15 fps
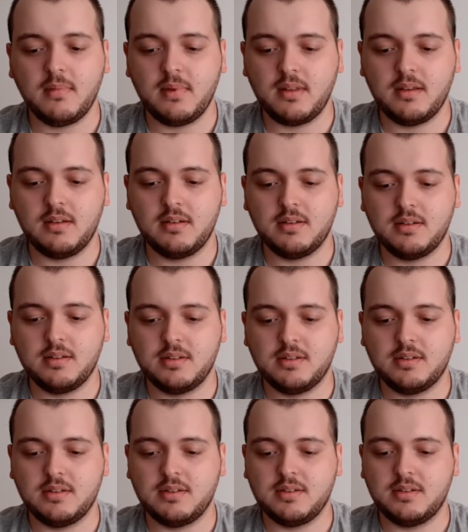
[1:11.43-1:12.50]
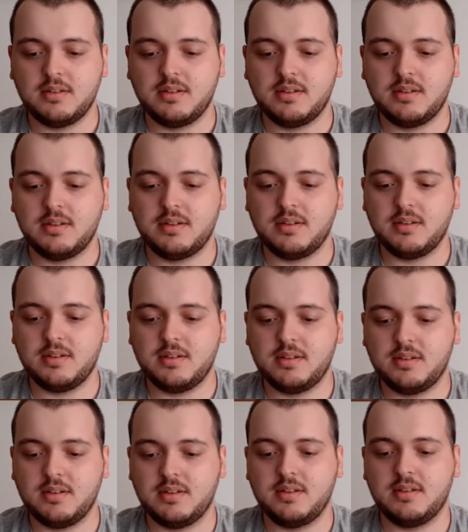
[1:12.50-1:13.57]
This just got a whole lot more
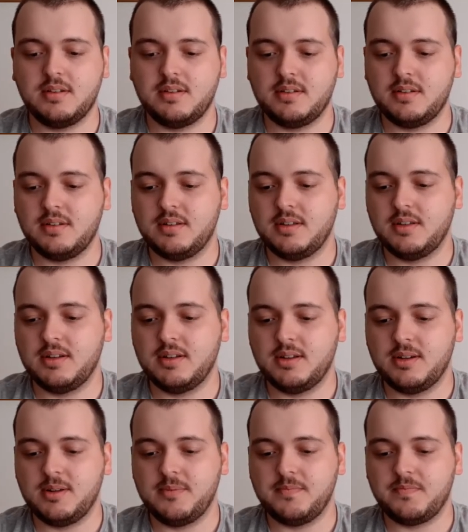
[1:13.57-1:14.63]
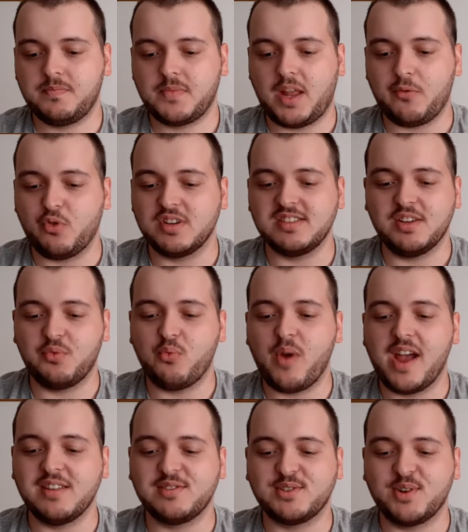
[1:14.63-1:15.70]
interesting. I recently
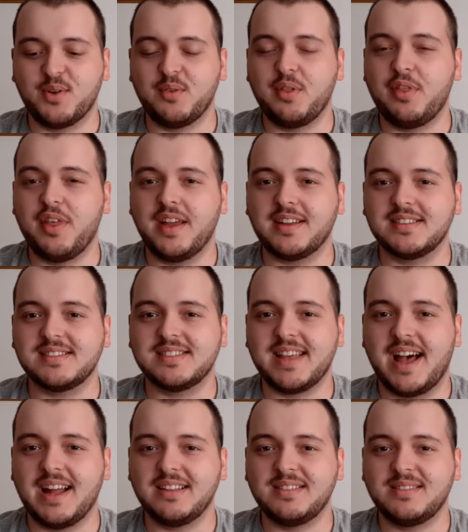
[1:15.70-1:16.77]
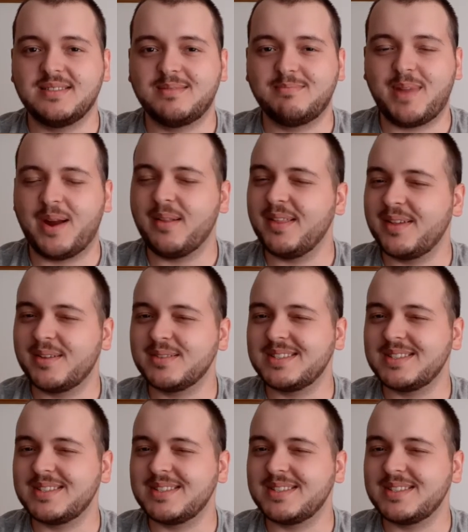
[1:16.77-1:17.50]
read certain things that apparently they're